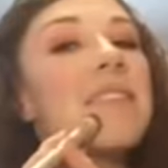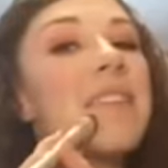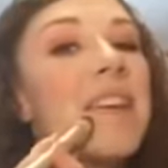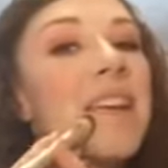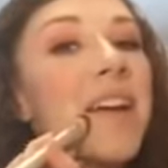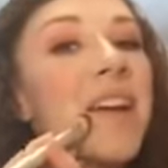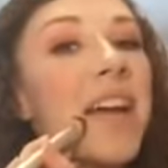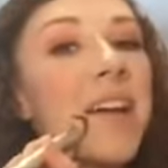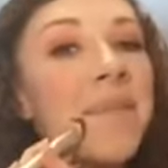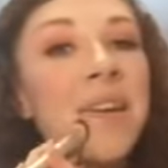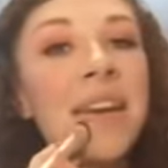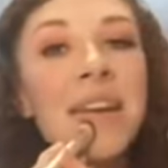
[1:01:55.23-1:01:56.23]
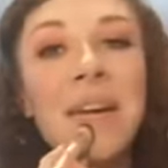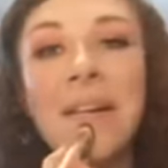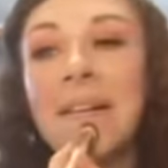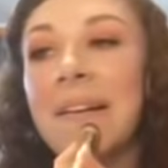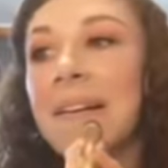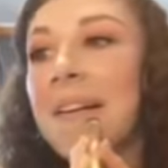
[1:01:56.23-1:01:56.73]
so you don't have any
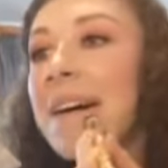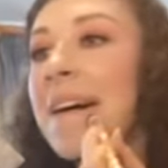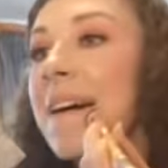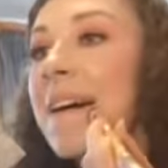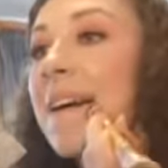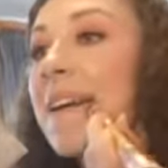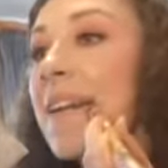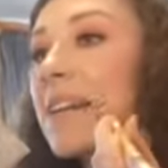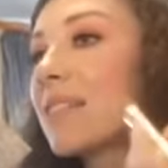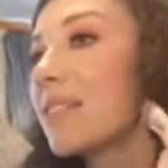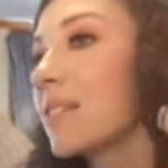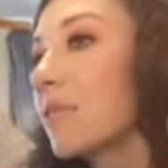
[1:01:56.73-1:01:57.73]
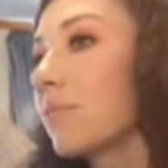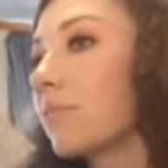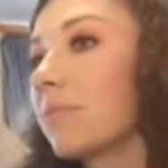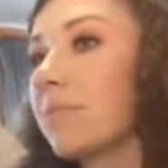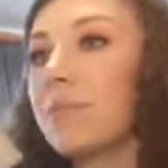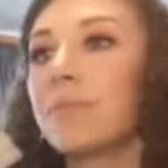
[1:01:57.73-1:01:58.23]
harsh lines.
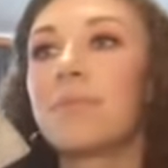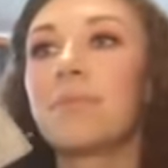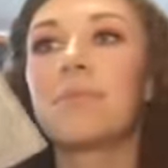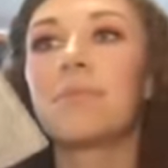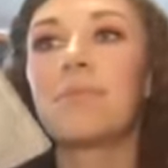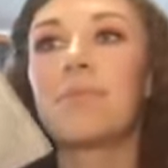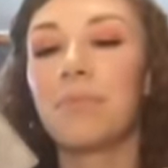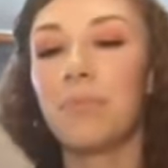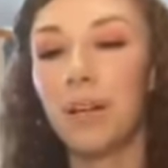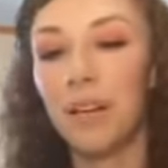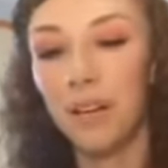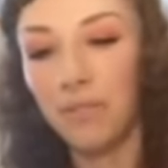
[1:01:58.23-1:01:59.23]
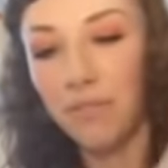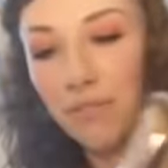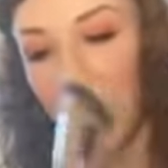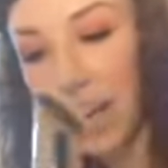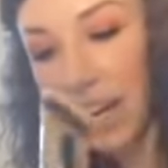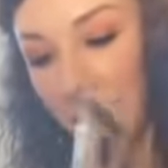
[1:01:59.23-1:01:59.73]

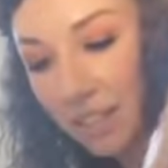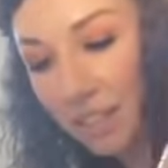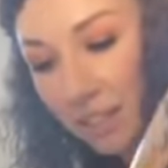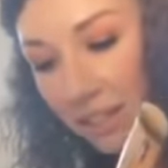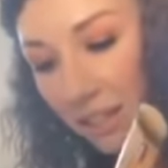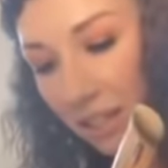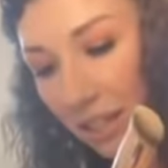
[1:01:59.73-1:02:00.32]
Perfect.